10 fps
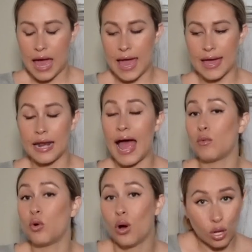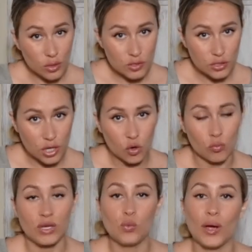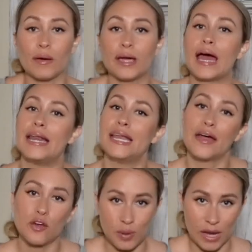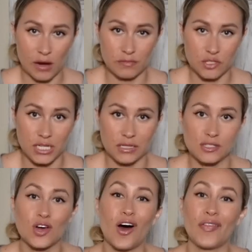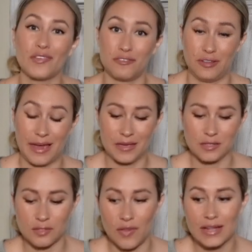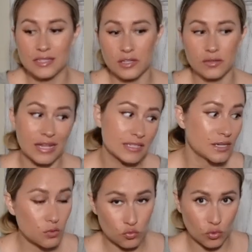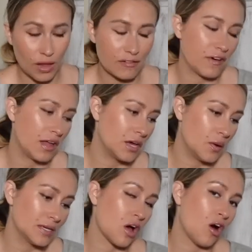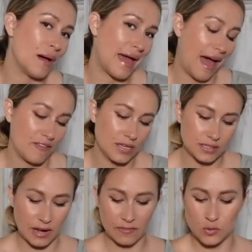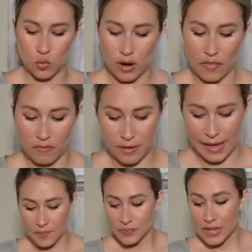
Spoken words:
And I will also be wearing another pair of jeans on the flight. So that's like a rule I follow, is all my heavy stuff is worn on the flight.